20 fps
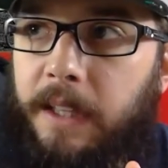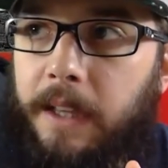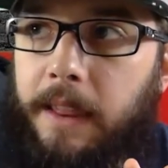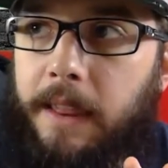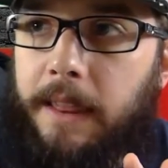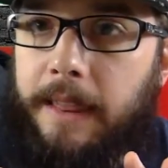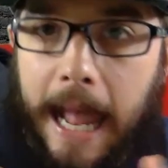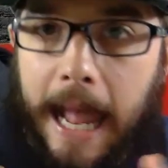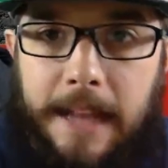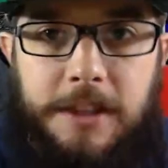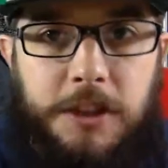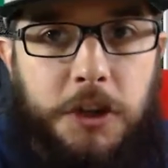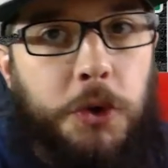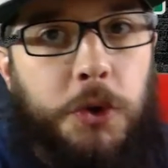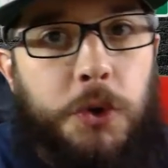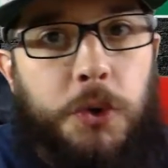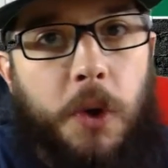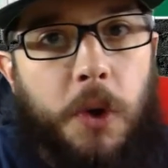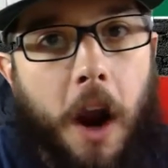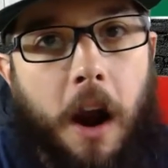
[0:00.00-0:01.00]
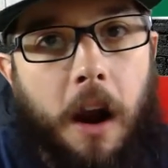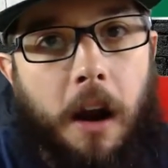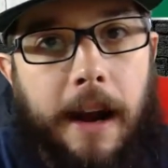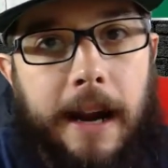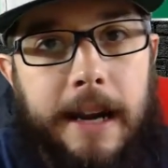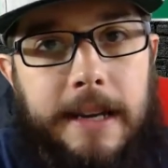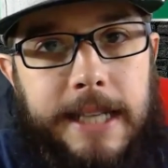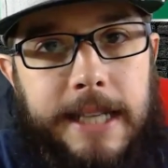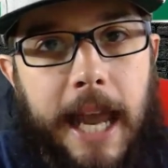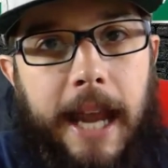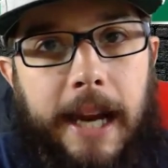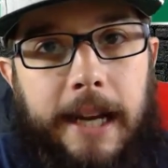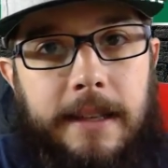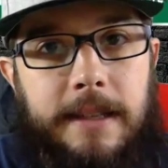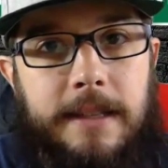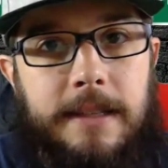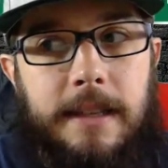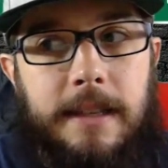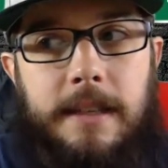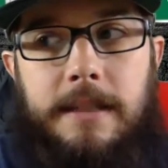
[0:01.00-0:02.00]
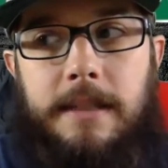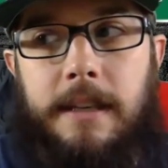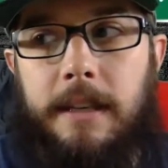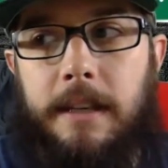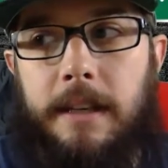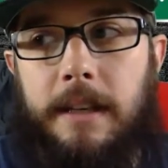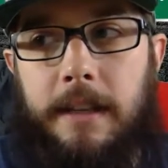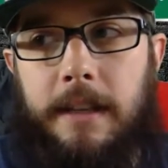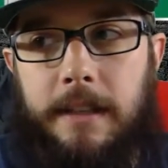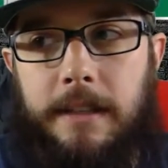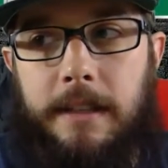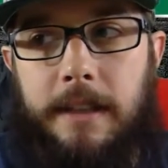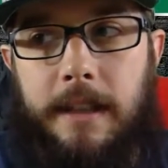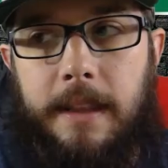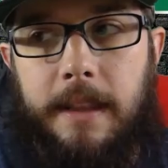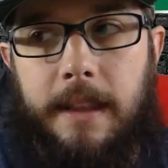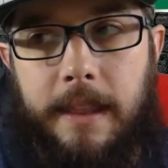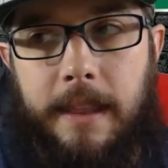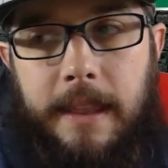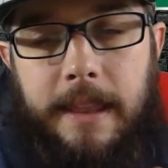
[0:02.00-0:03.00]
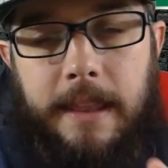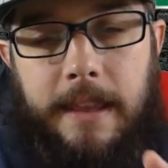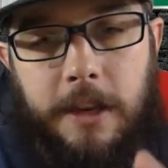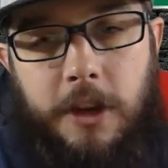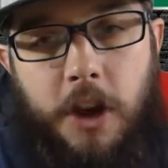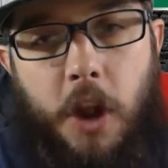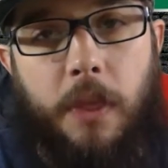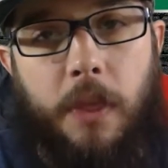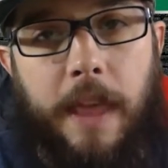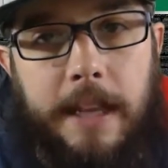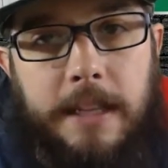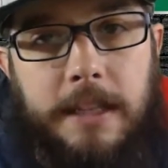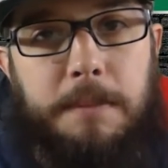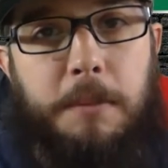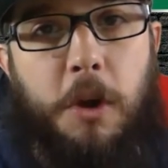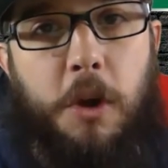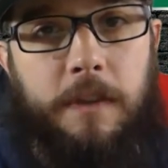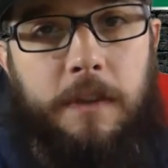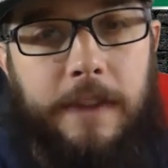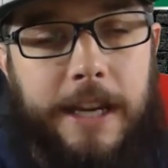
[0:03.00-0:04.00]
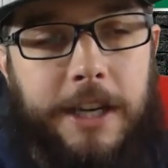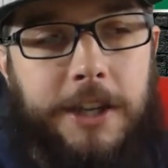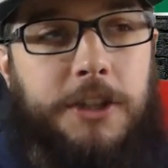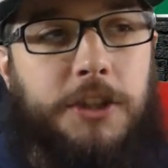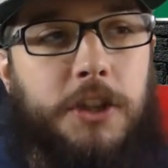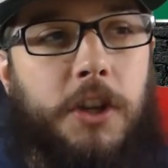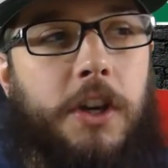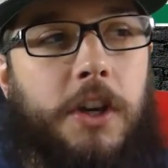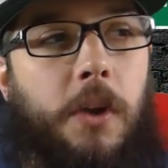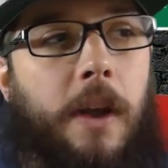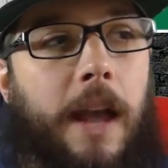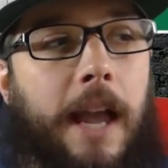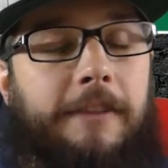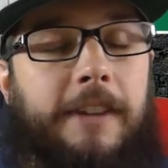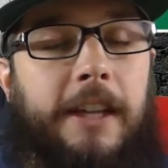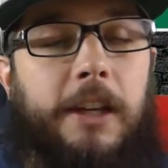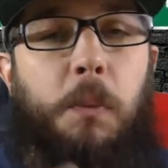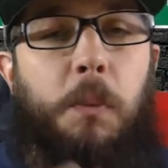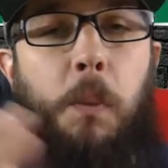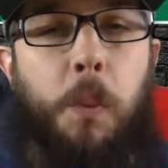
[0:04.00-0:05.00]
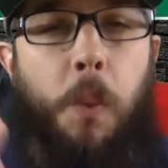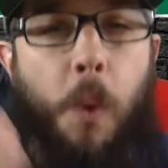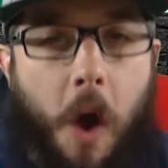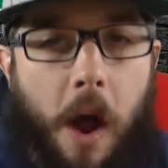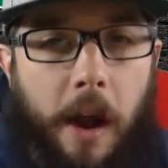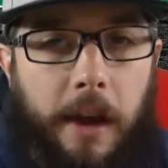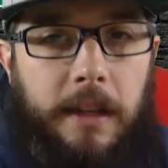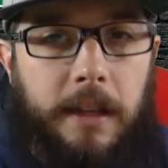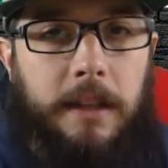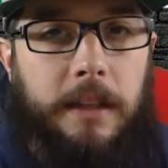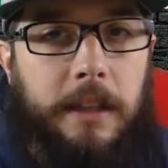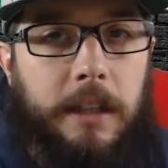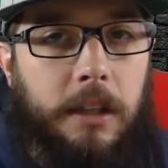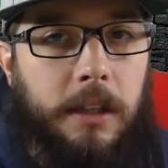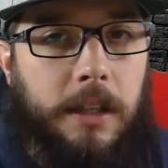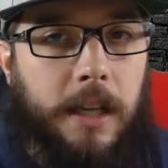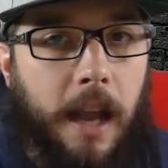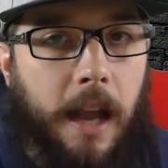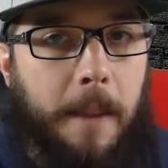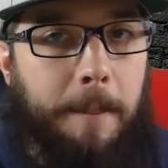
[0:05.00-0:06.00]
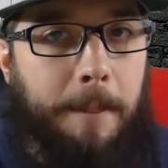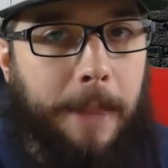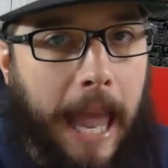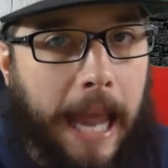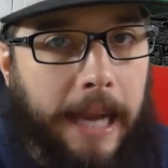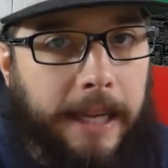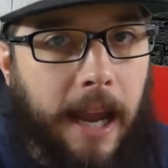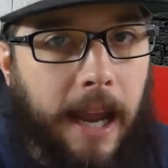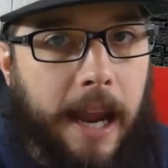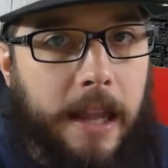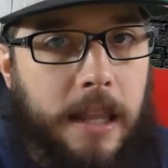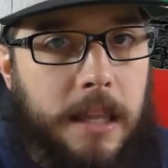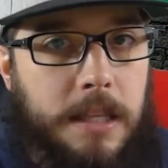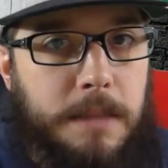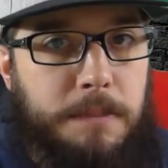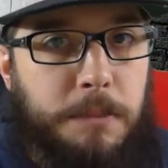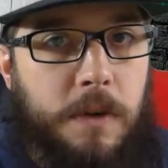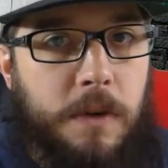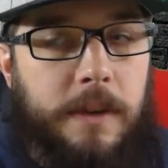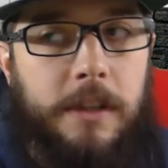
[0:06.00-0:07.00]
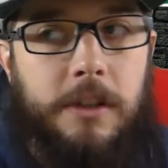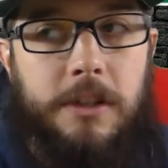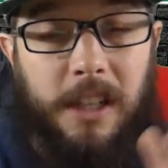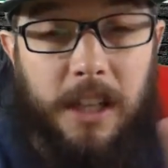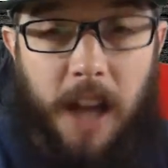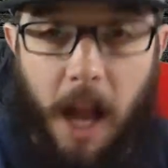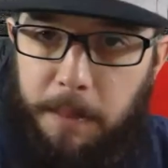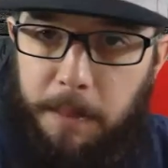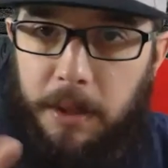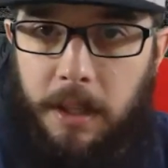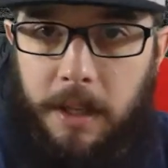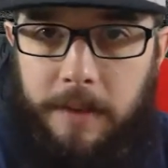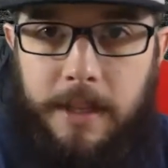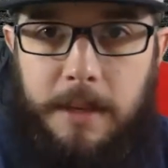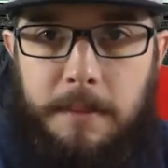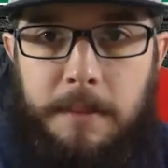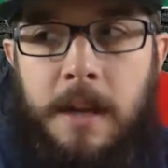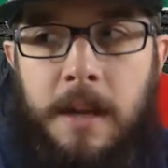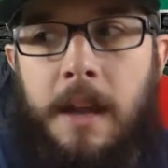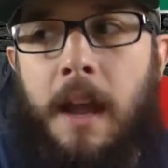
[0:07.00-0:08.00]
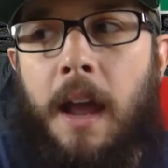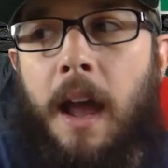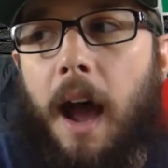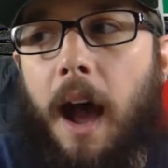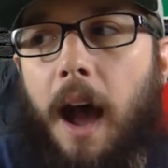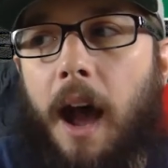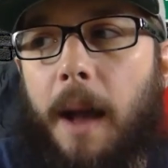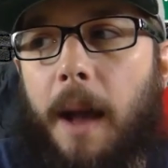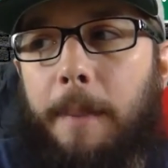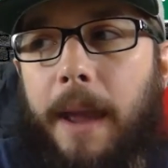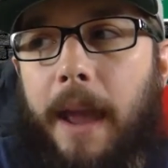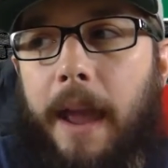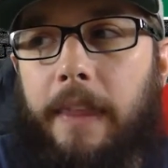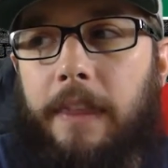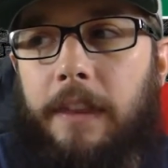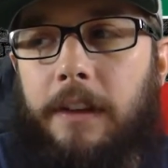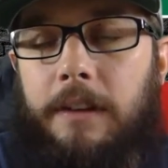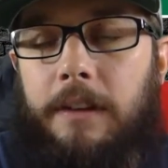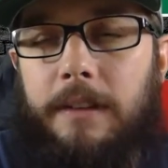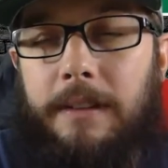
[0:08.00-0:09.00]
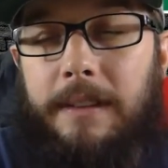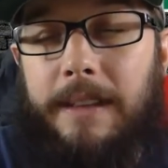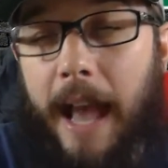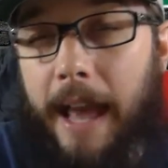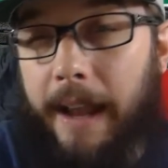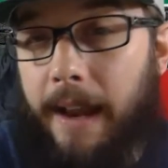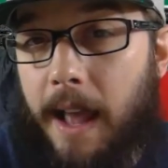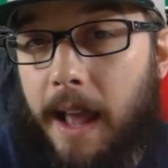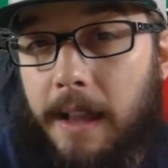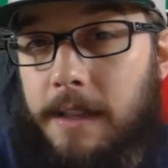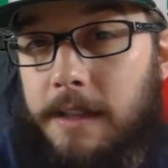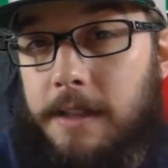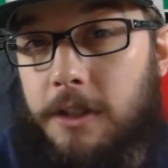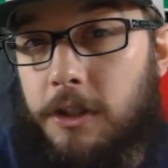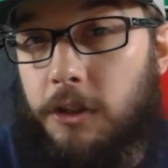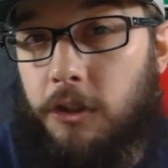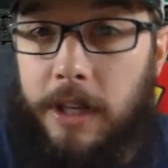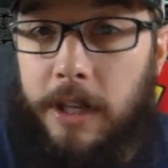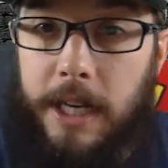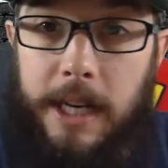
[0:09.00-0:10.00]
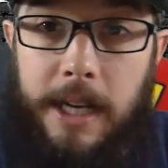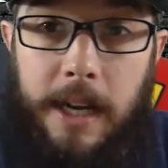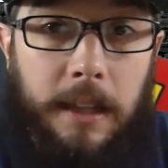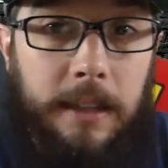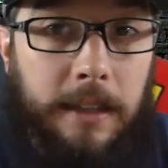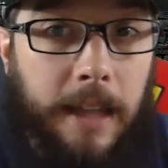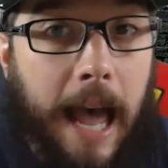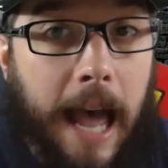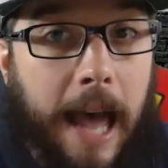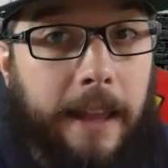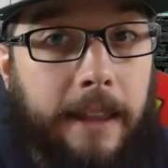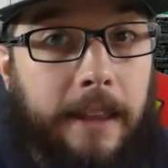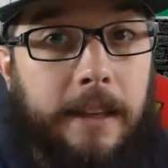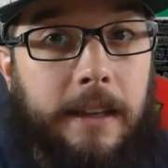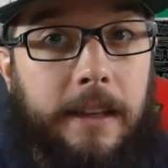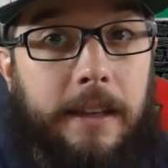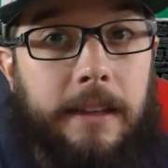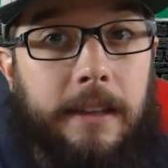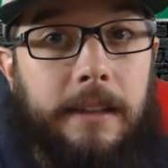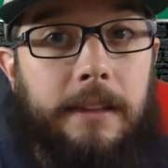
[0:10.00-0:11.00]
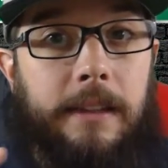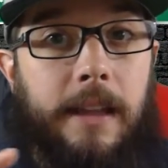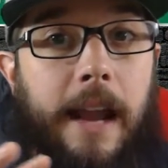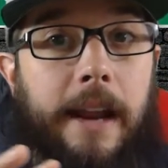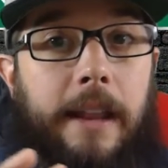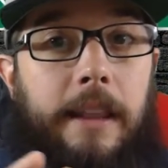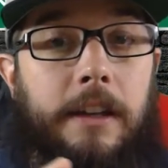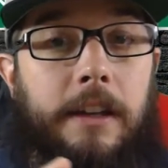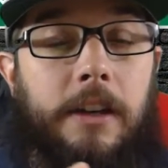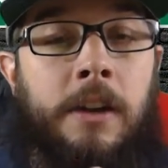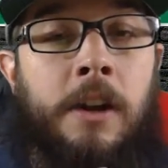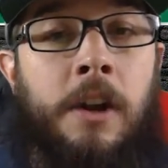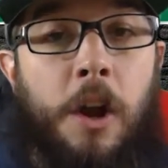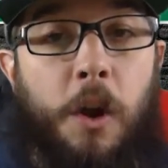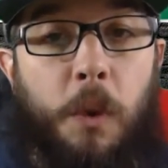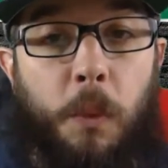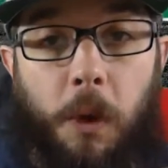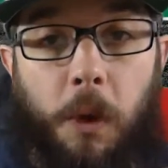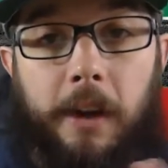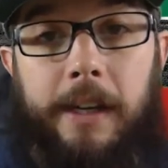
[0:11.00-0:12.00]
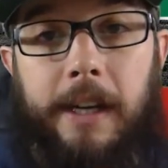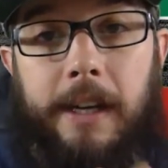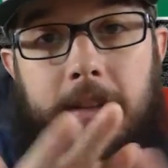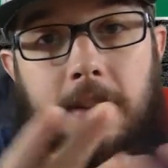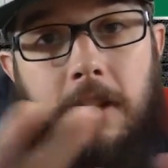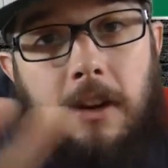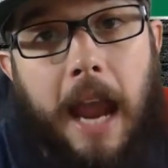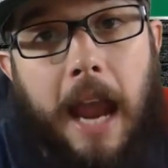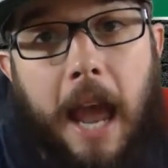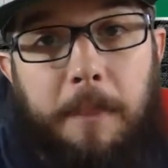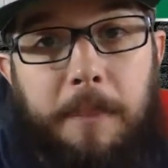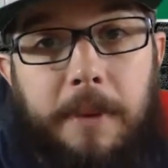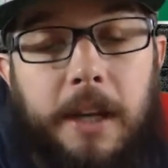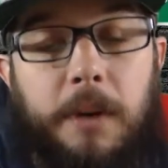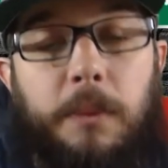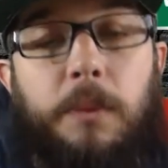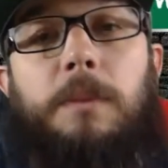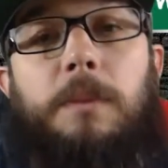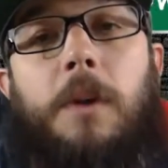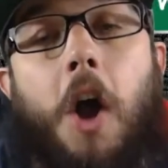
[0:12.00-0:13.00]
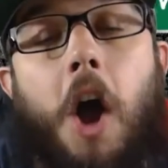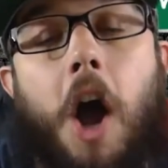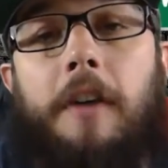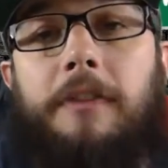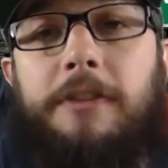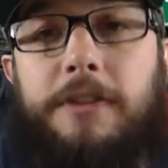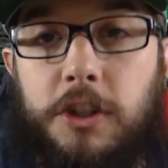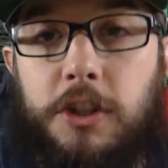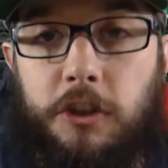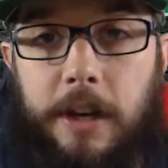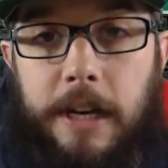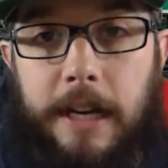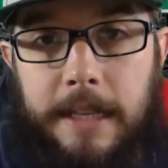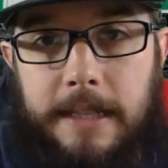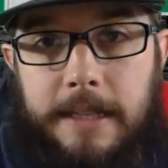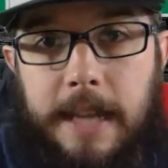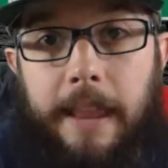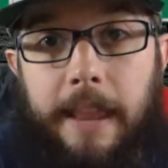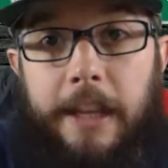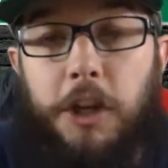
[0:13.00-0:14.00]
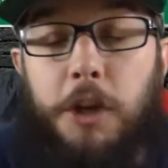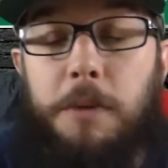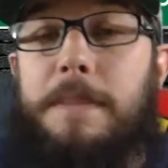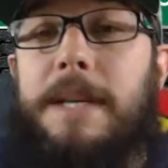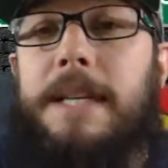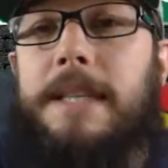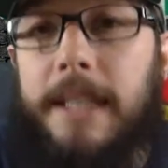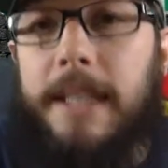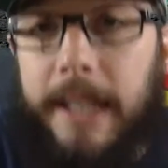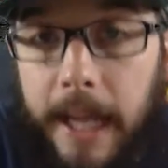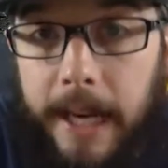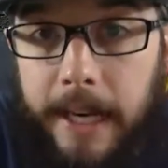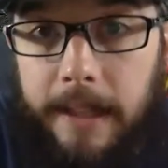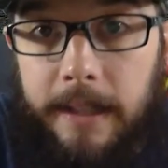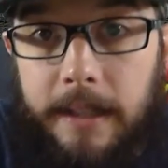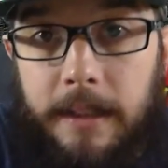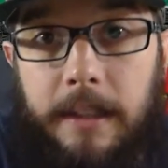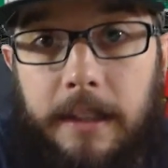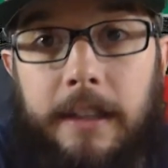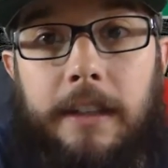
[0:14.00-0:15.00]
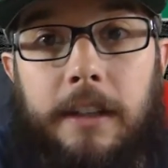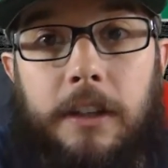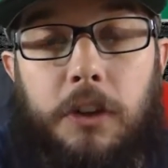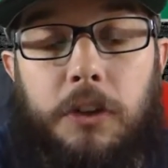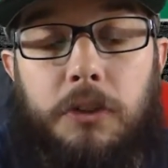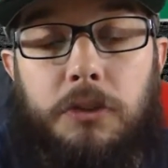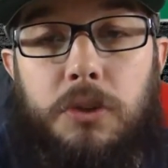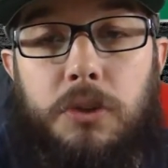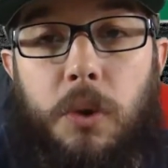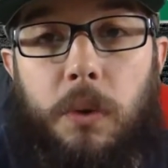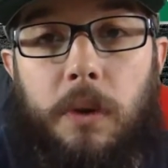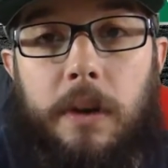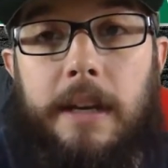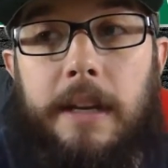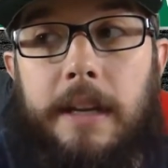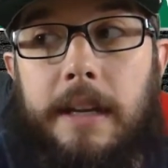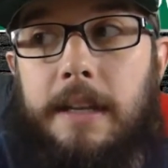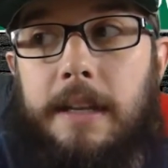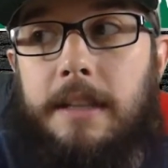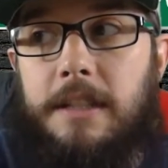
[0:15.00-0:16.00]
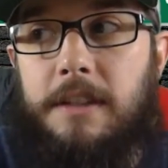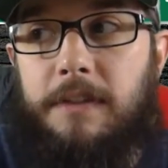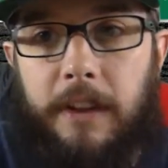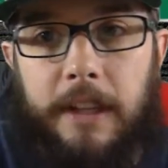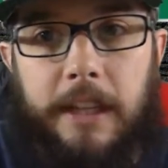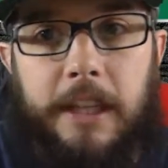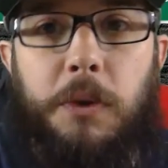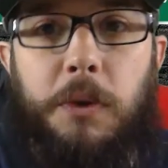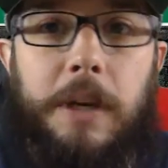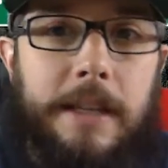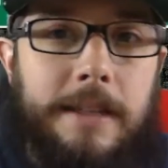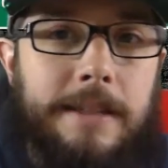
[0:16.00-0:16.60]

That's who our antagonist is, and that's the motivation. So you don't have like one clear cut bad guy in this movie. There's a couple of them, and they're not on screen a lot. A lot of their workings are happening off screen. It's not like you're missing anything. The story is filling you in.